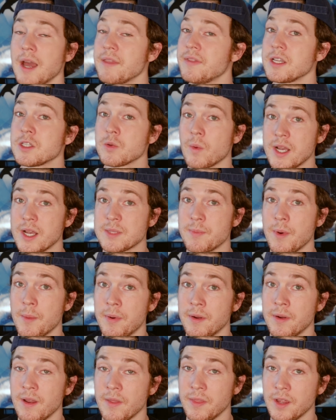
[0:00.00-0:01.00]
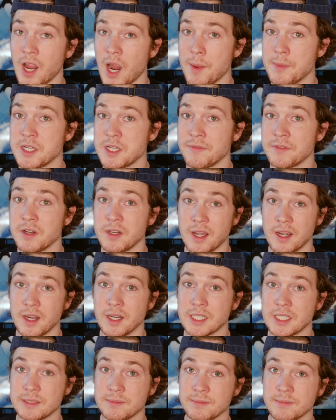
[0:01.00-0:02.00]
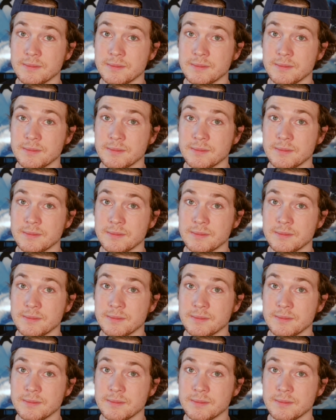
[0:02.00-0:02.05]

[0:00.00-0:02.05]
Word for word: I think twice about putting out the garbage after dark.